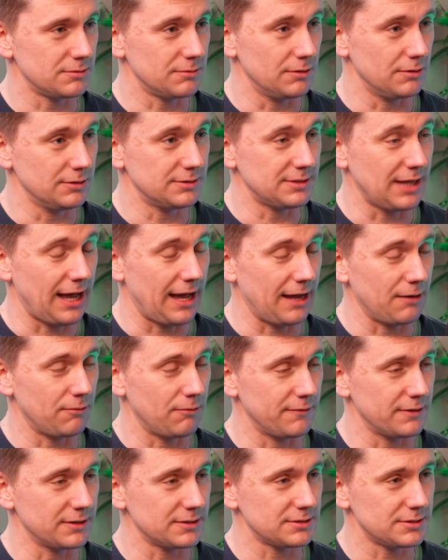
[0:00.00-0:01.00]
We've got Dan
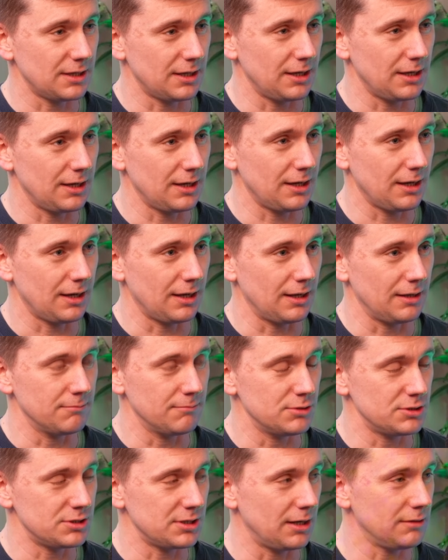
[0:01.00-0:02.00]
with us here and
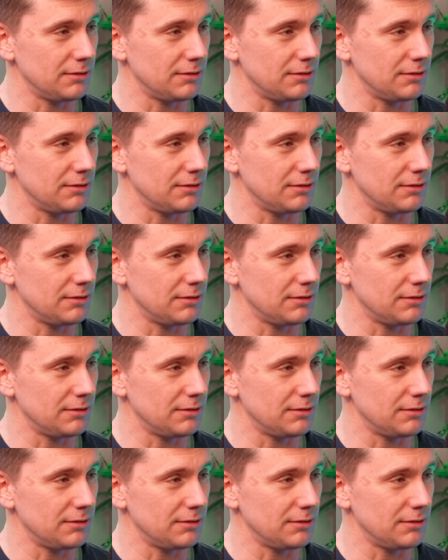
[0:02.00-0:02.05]
Michelle.